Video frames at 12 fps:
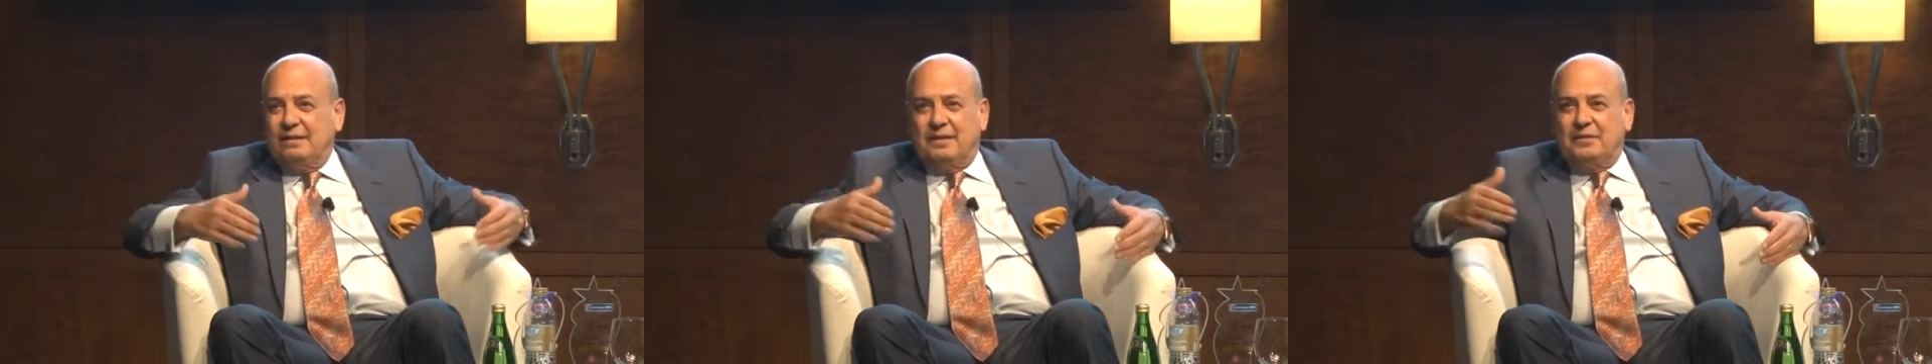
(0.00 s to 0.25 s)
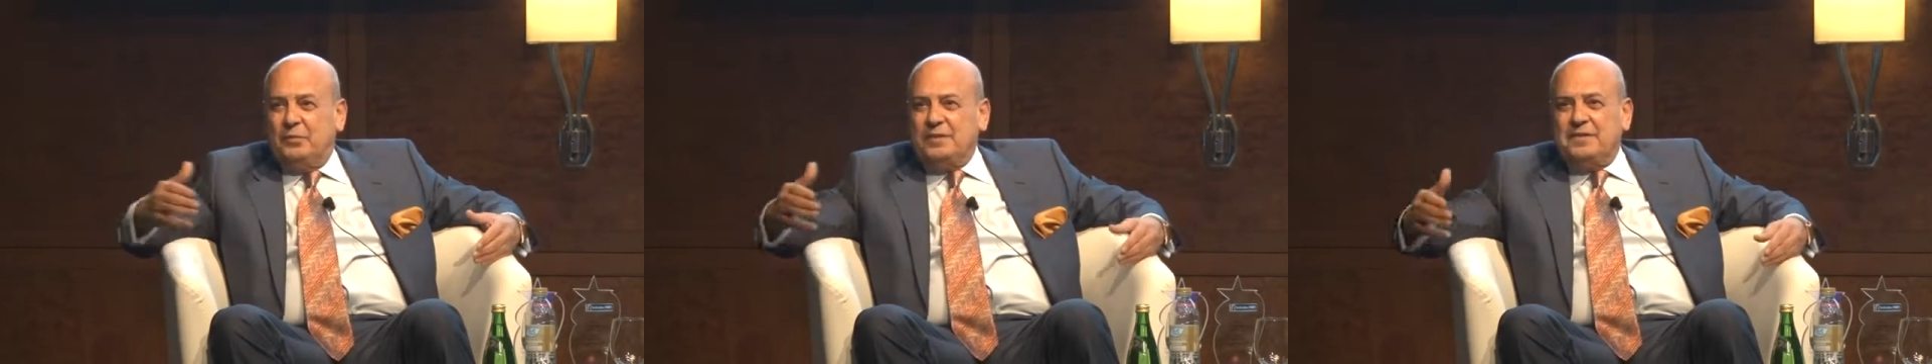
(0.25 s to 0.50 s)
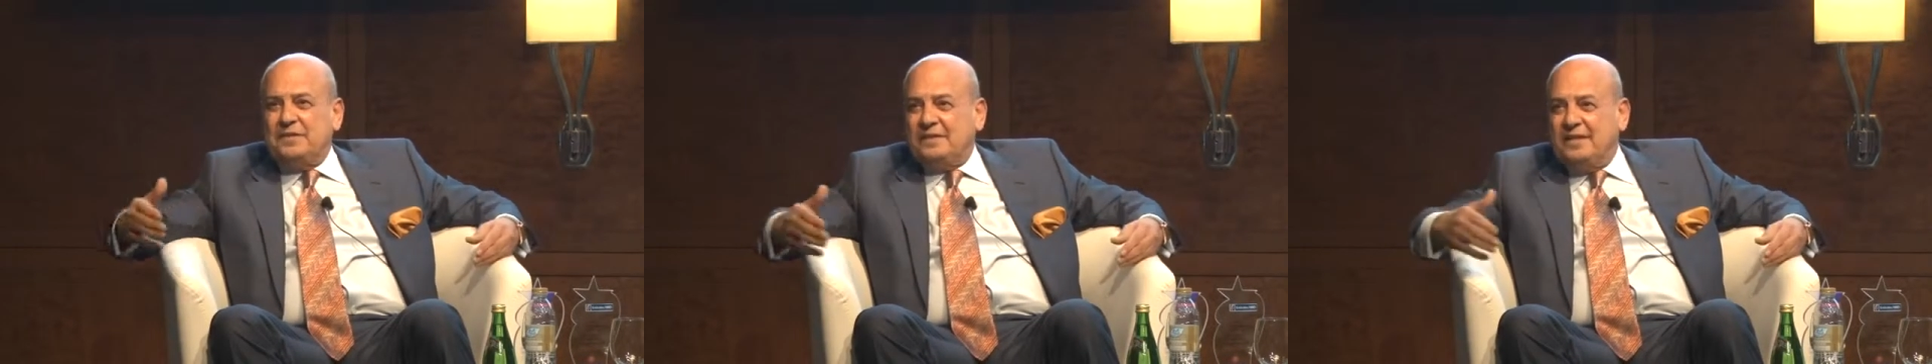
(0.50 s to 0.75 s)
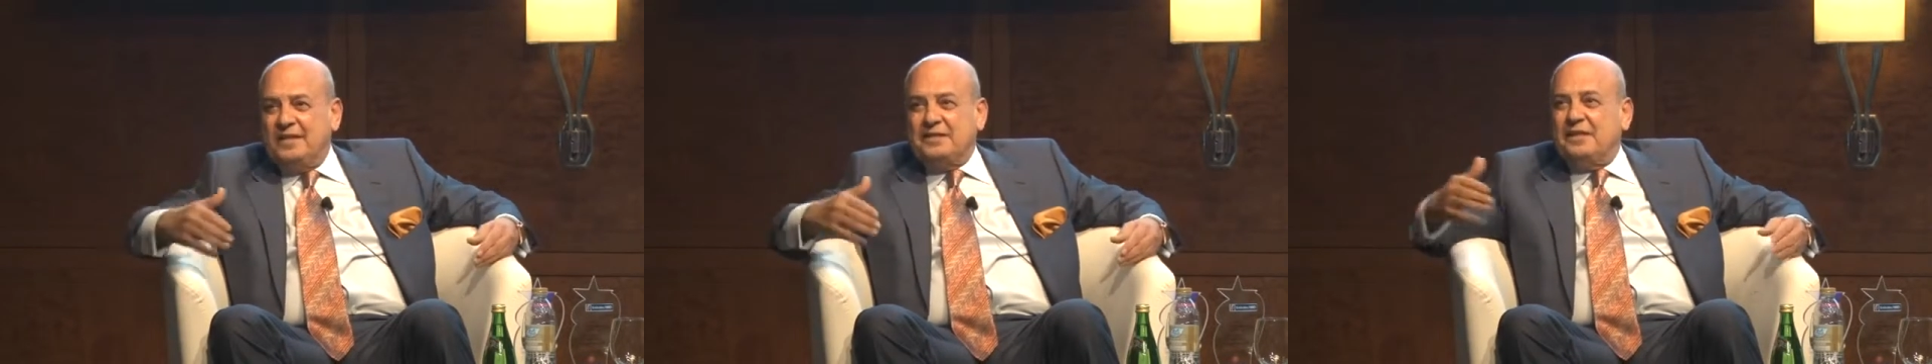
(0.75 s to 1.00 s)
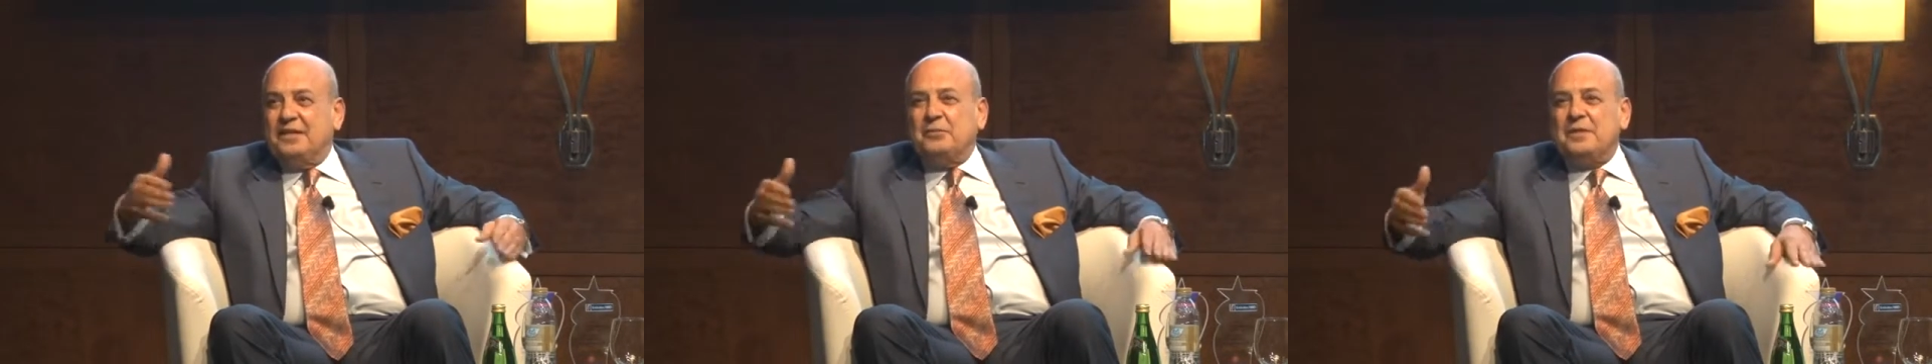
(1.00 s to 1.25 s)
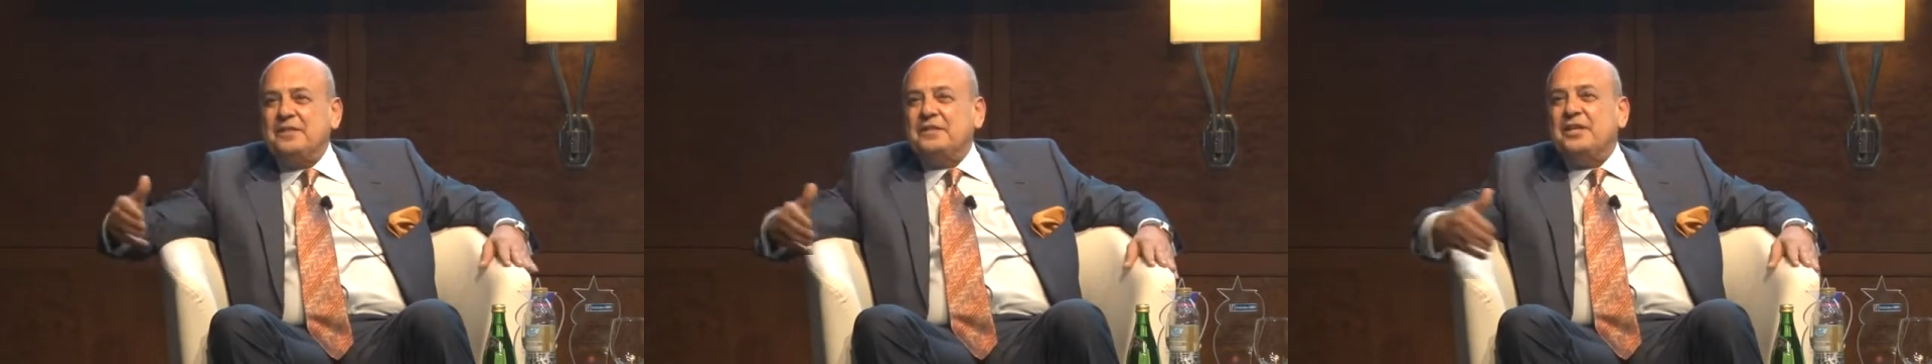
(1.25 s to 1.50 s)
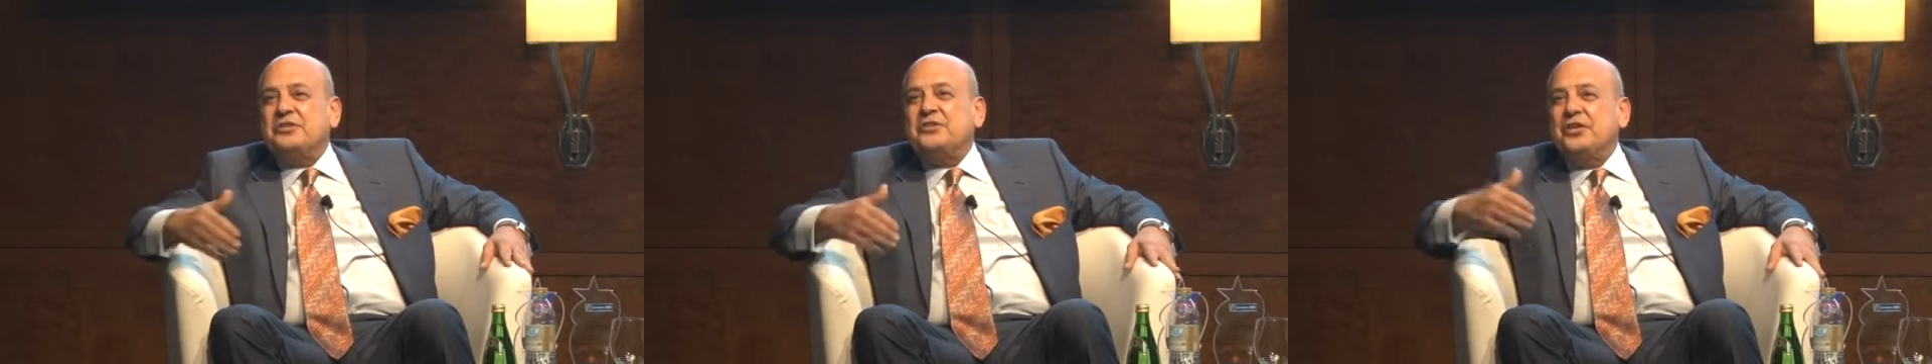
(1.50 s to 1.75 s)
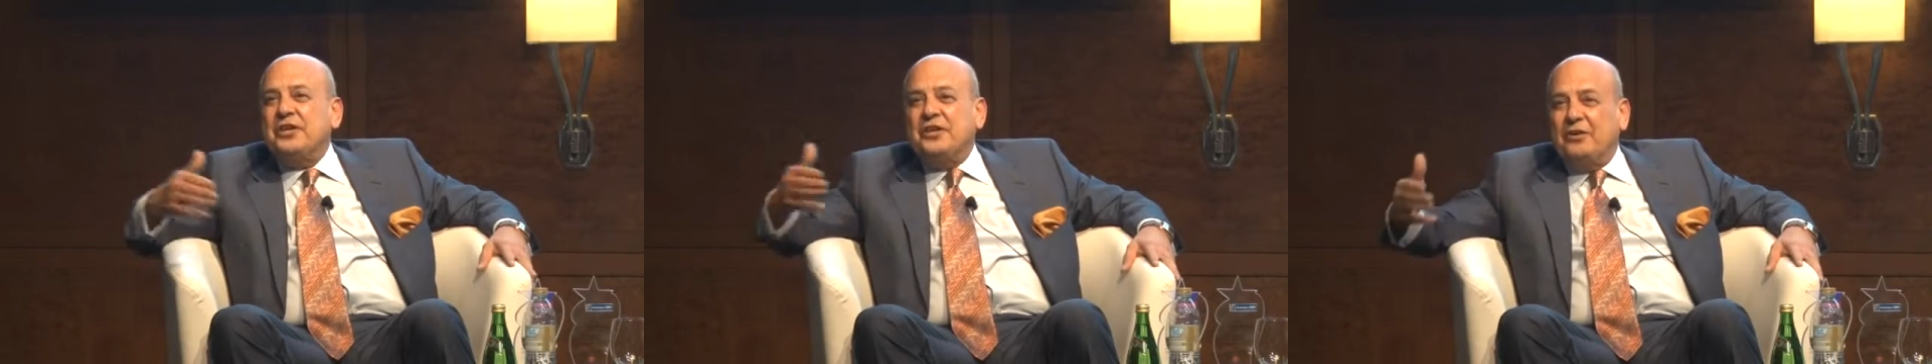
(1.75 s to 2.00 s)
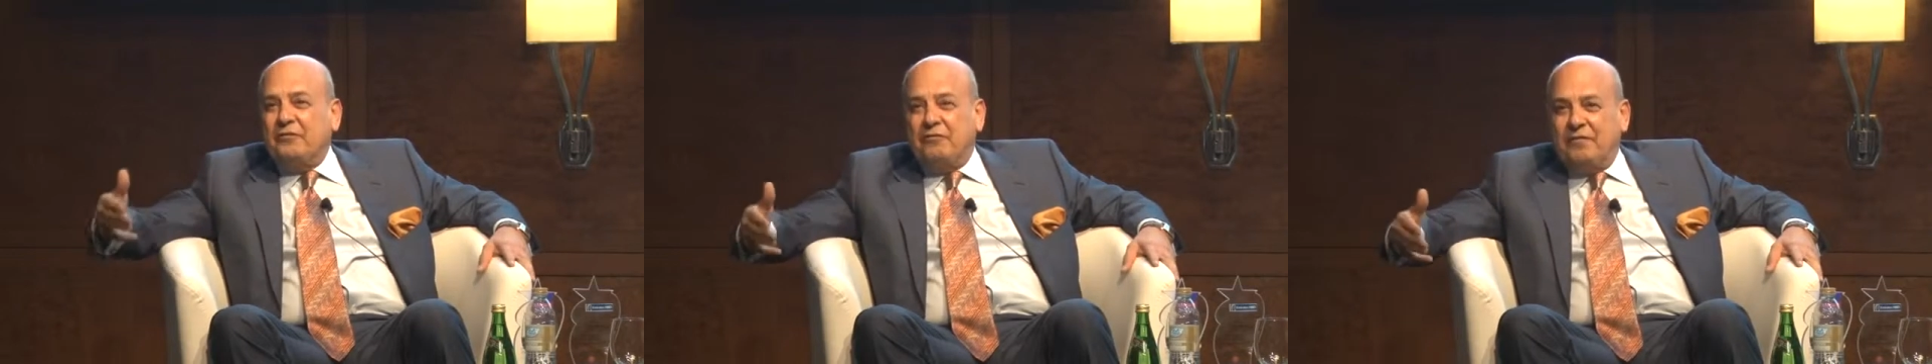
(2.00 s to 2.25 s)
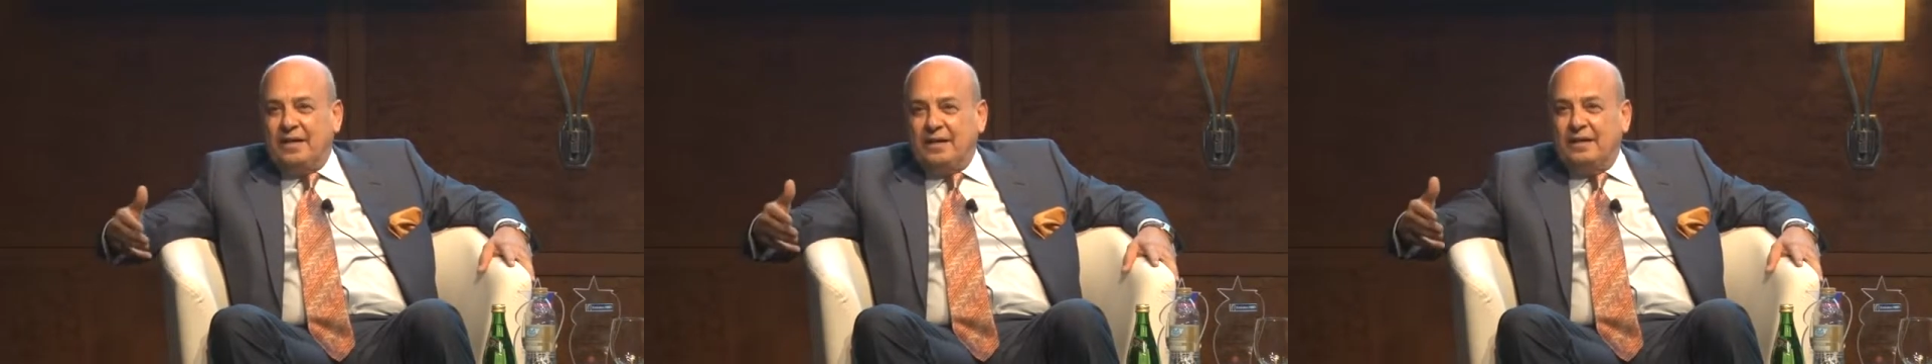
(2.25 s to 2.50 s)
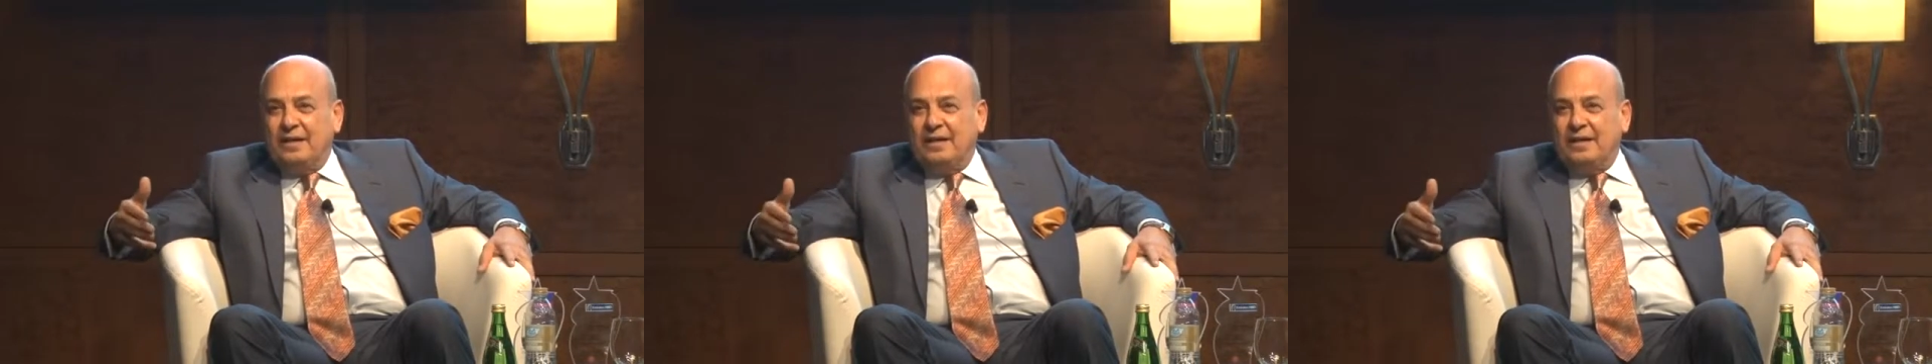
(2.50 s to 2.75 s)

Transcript: It wasn't a journey of fun,